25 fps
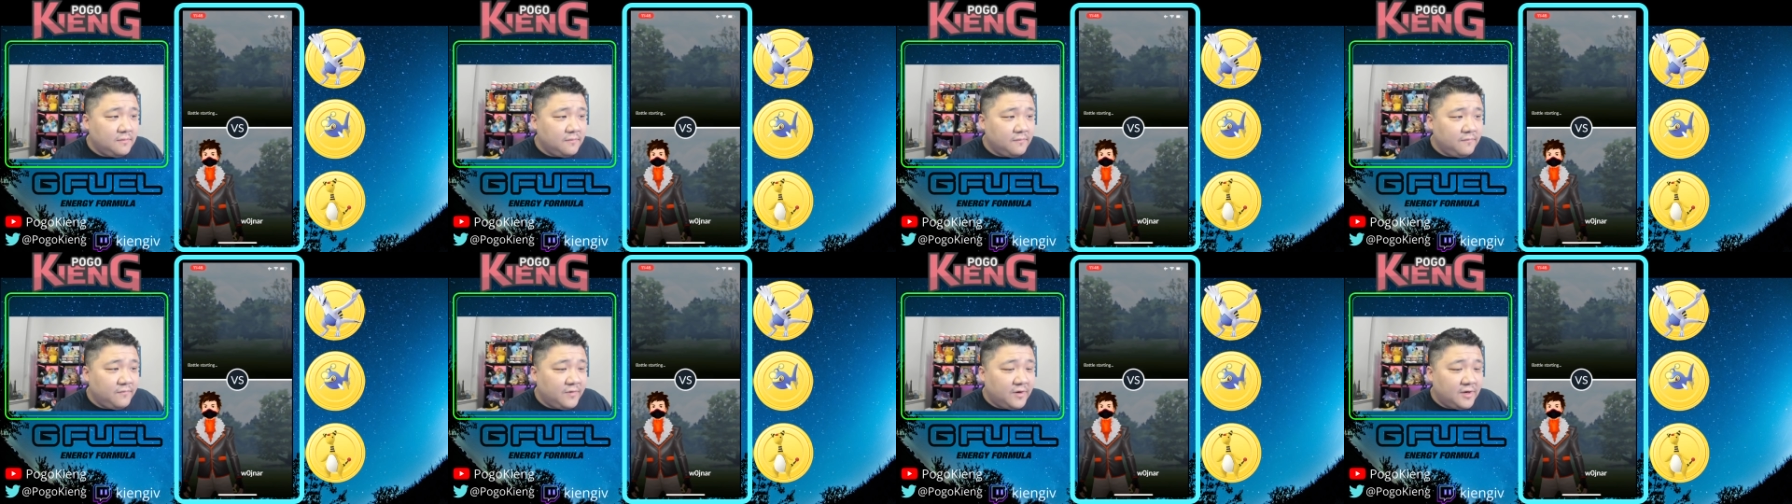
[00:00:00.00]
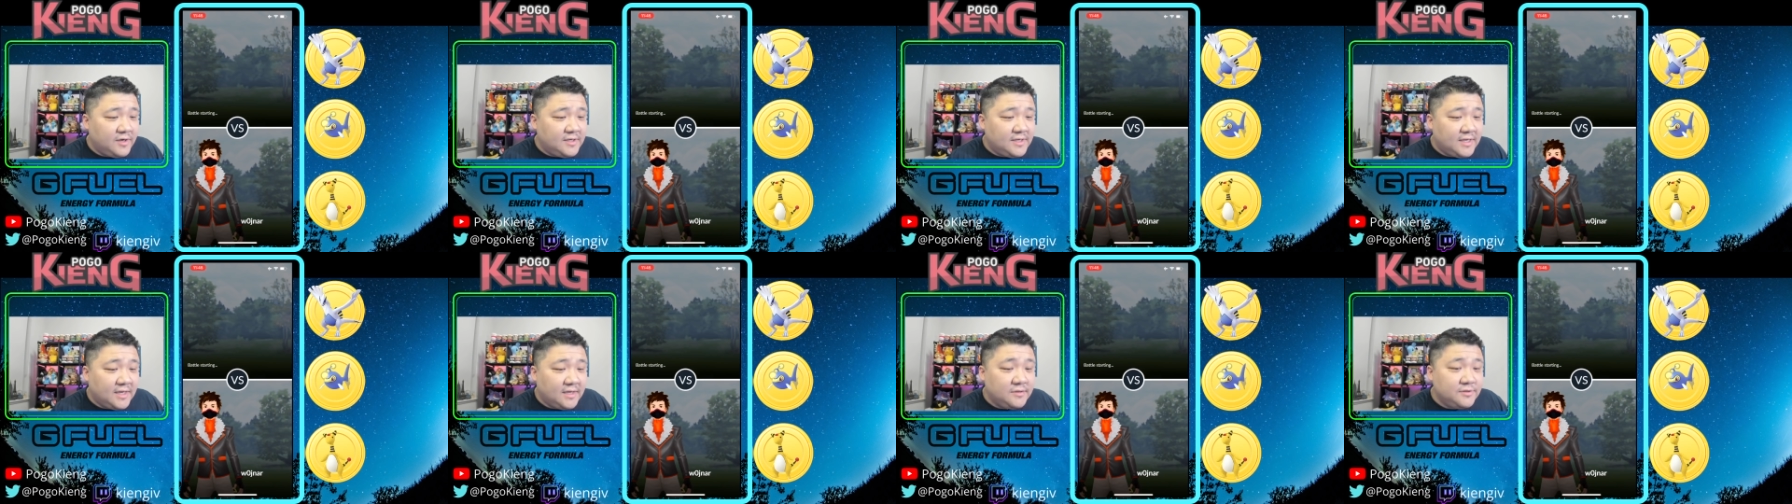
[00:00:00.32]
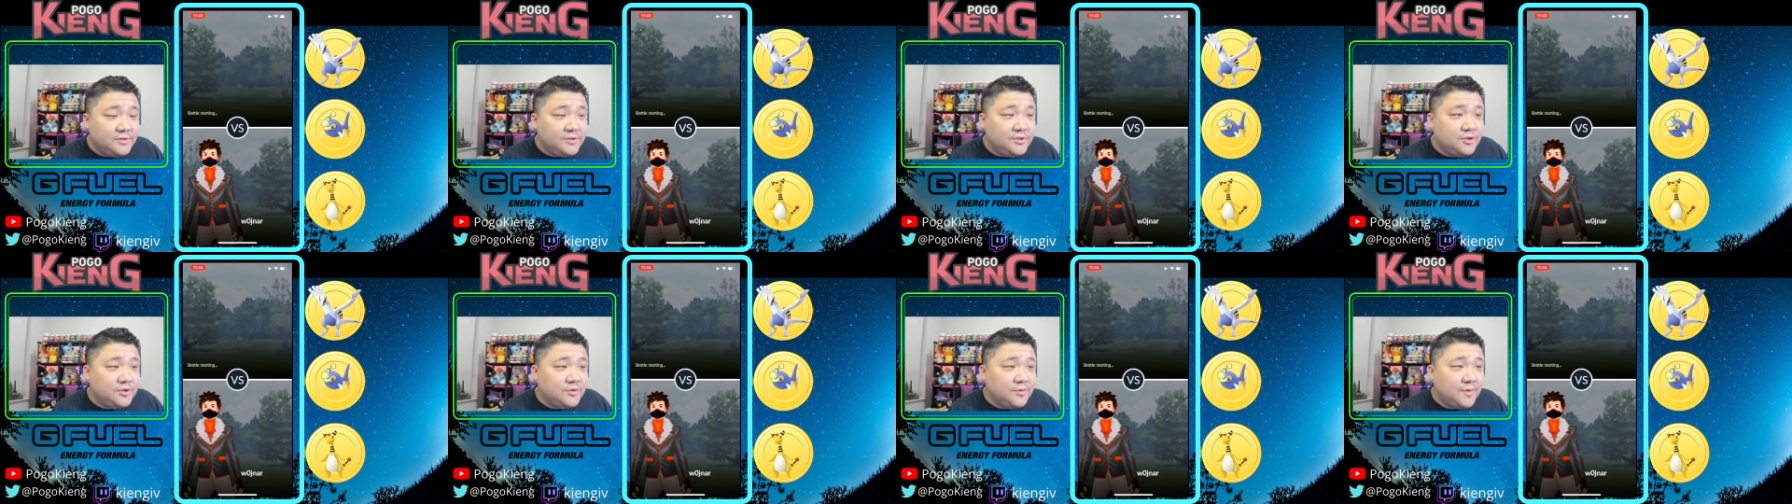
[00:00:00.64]
very
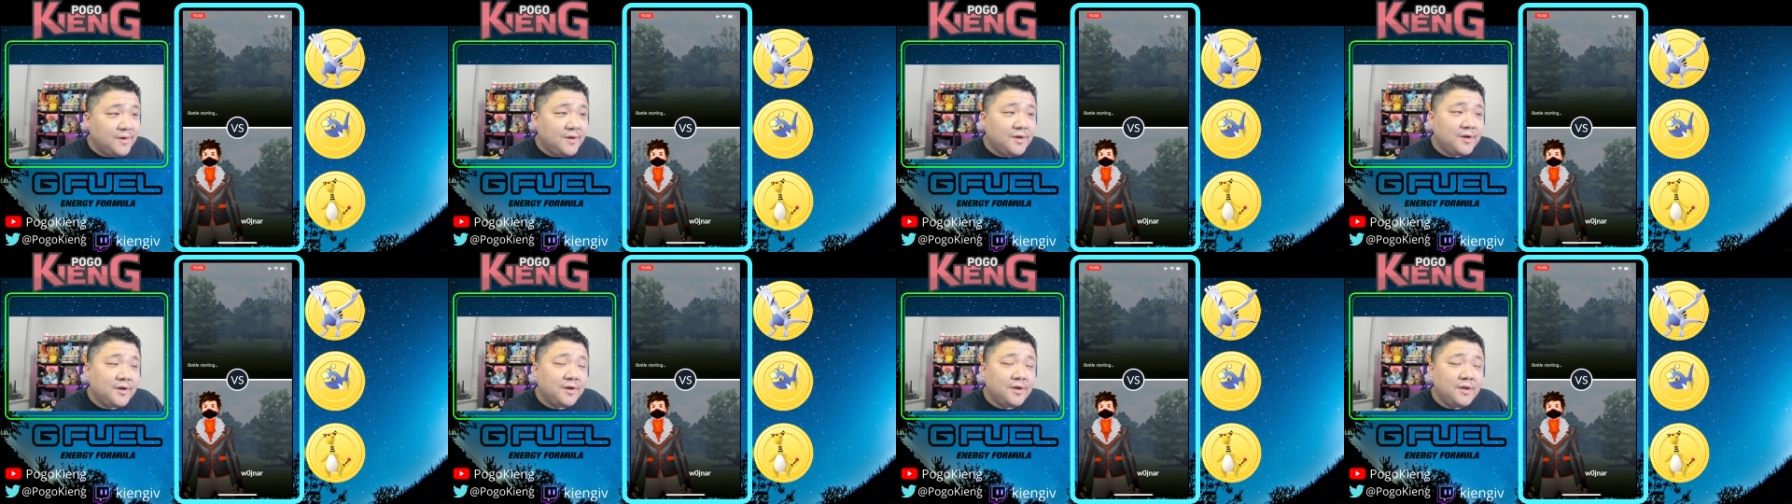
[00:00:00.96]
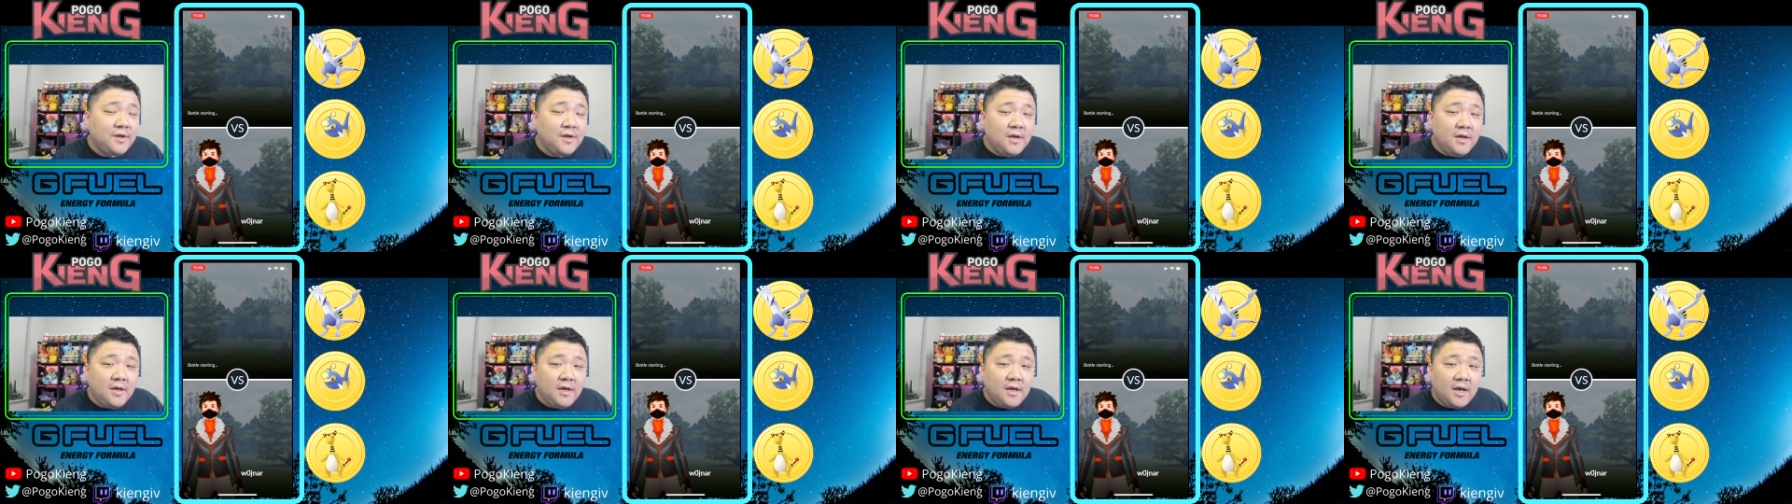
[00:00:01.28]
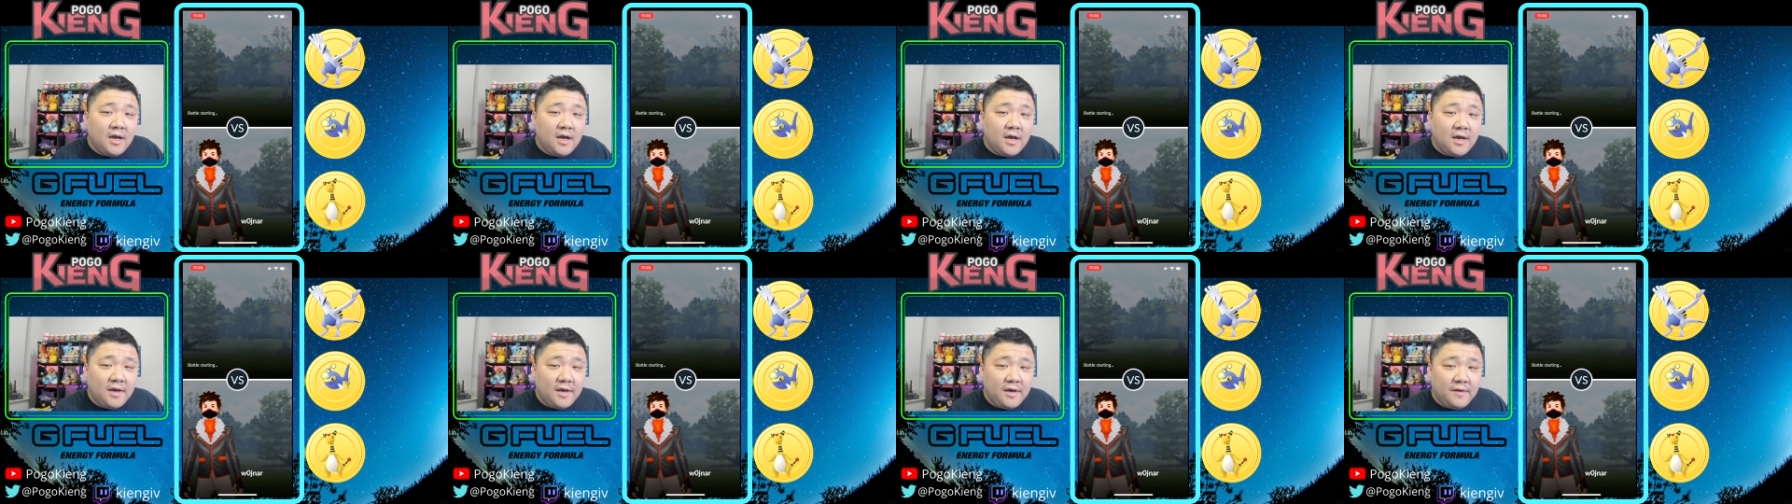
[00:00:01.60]
talented trainer
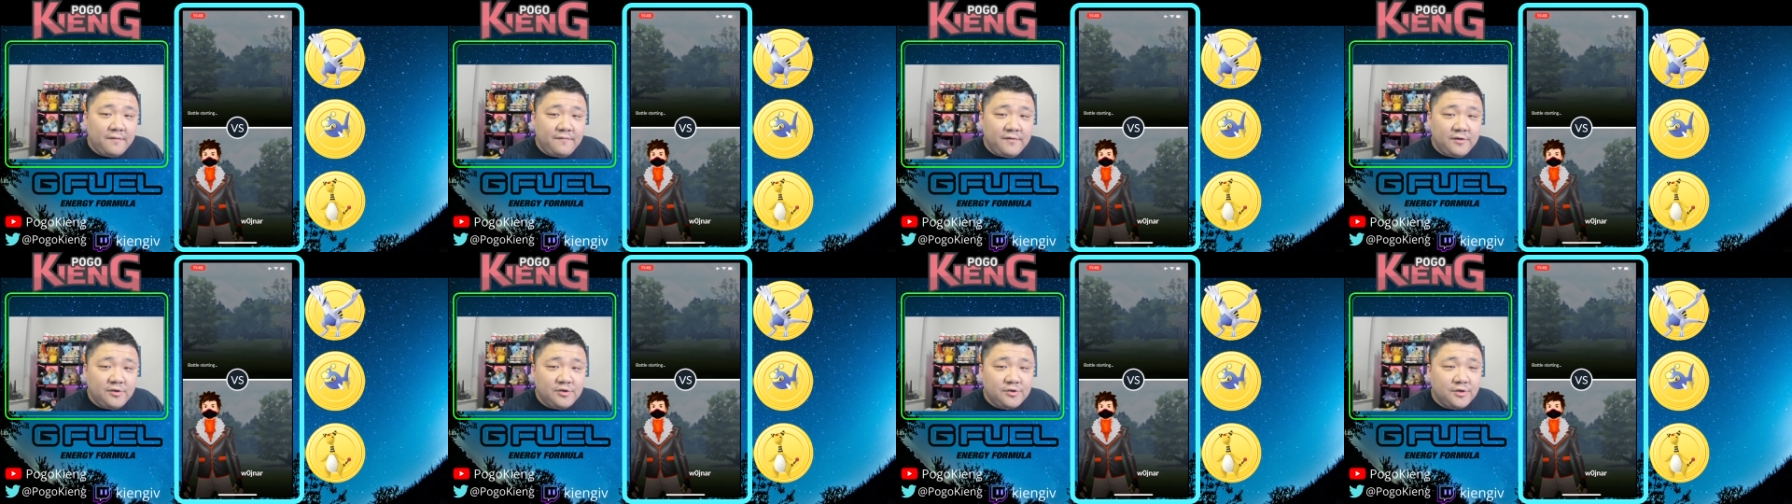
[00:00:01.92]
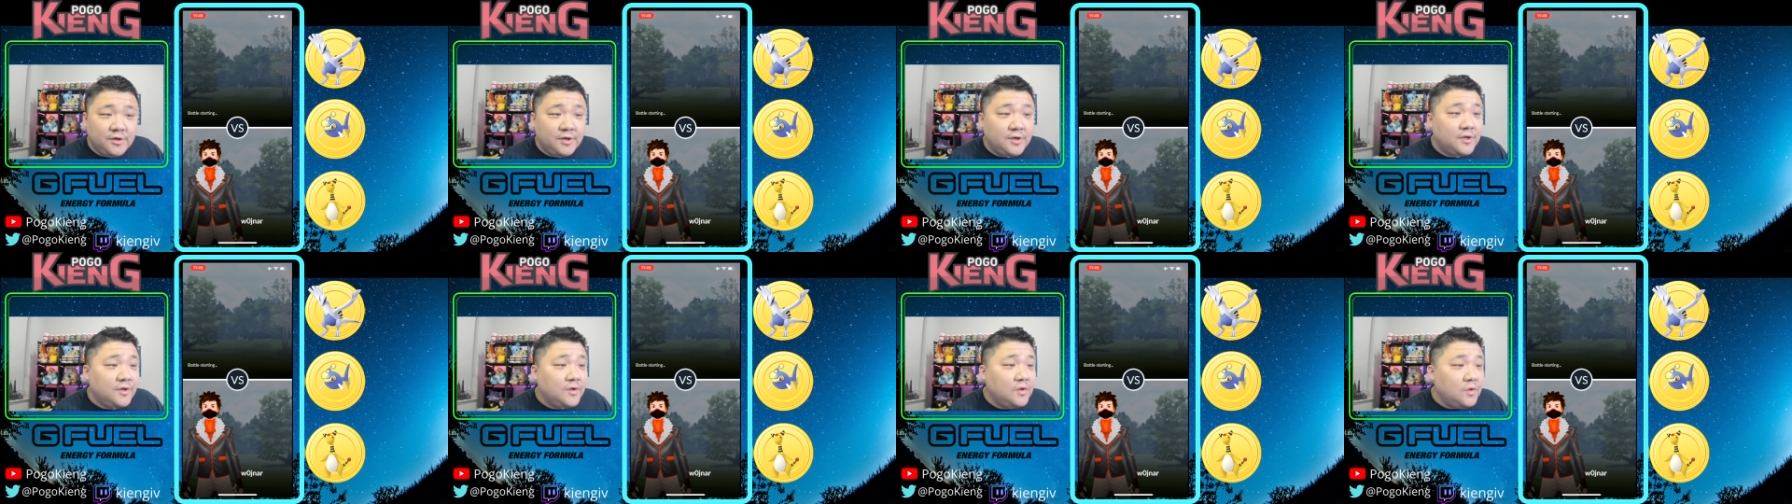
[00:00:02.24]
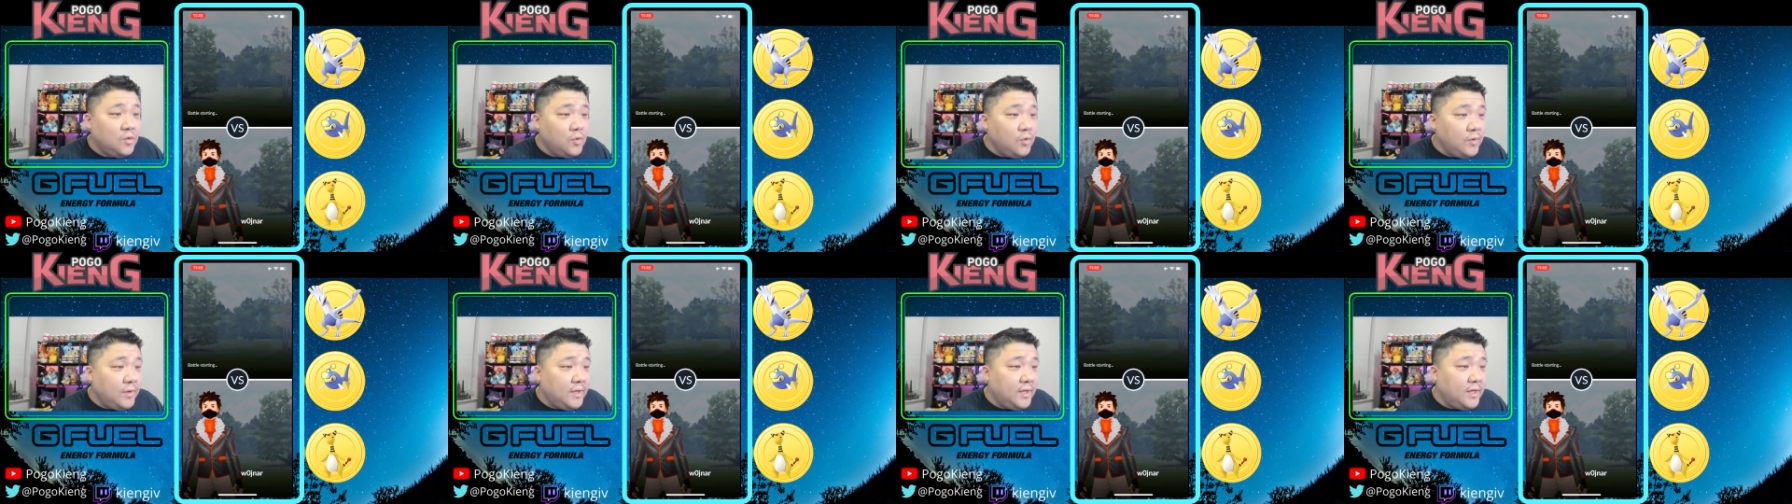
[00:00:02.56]
uh, featuring
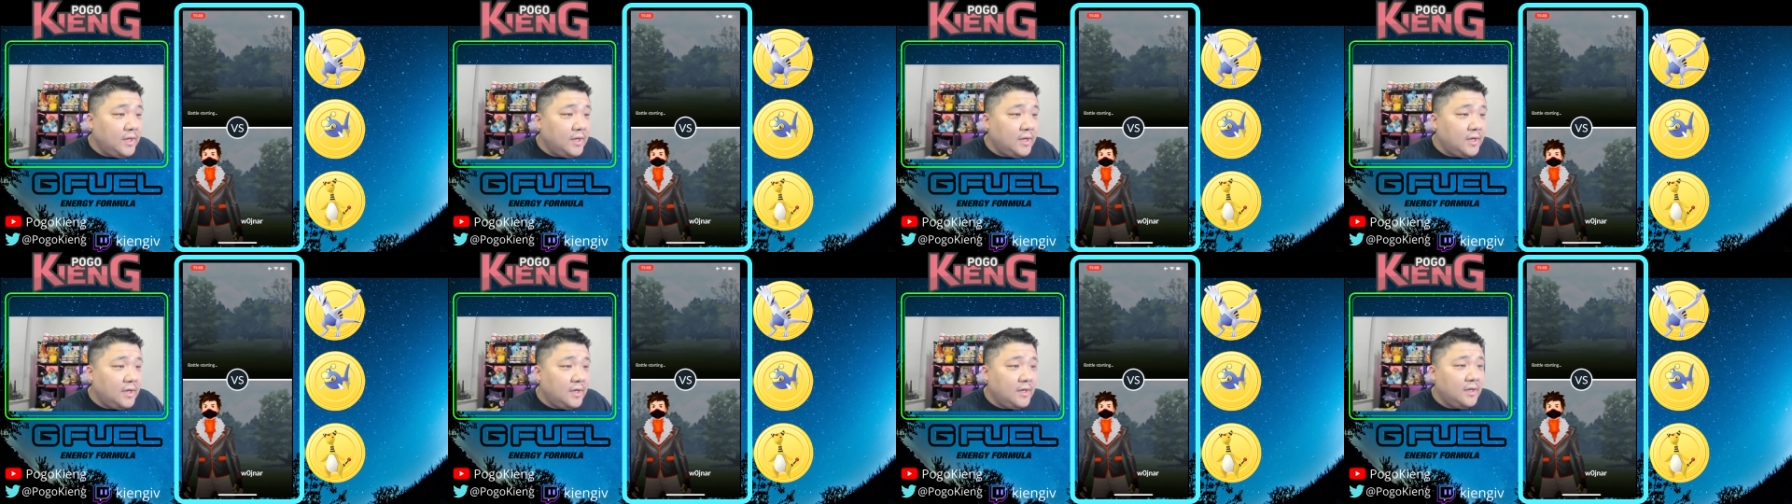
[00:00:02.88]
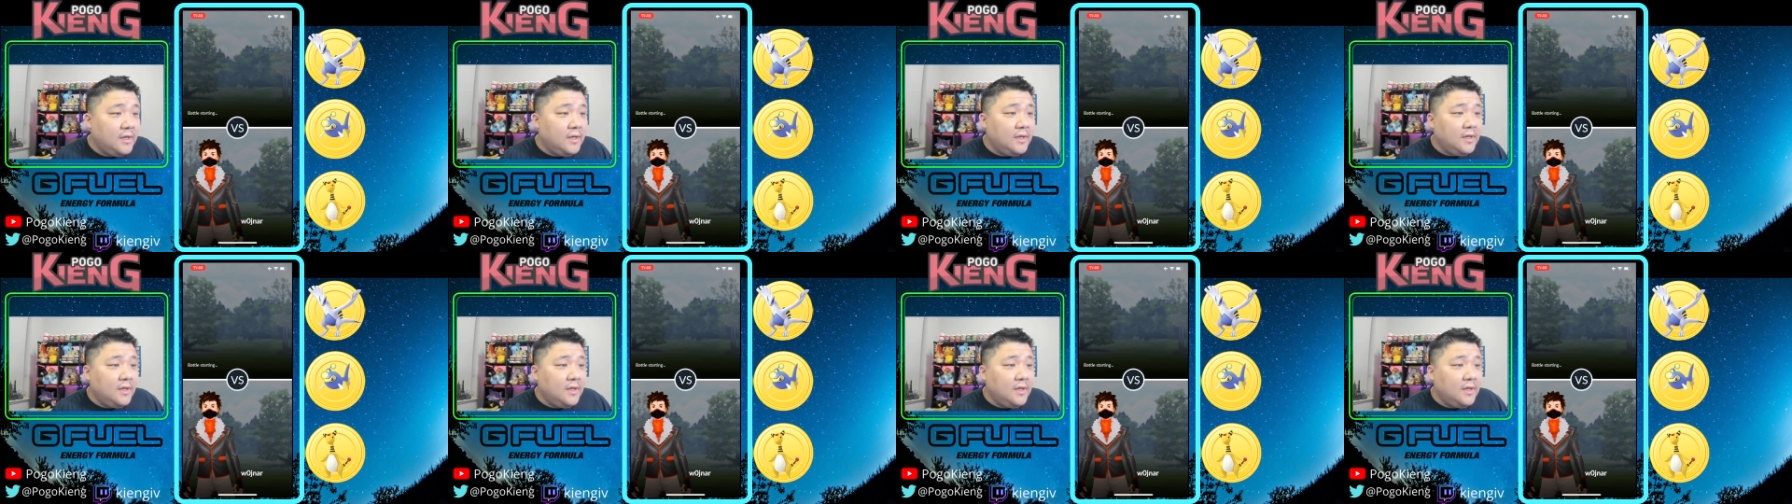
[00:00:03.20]
Lugia,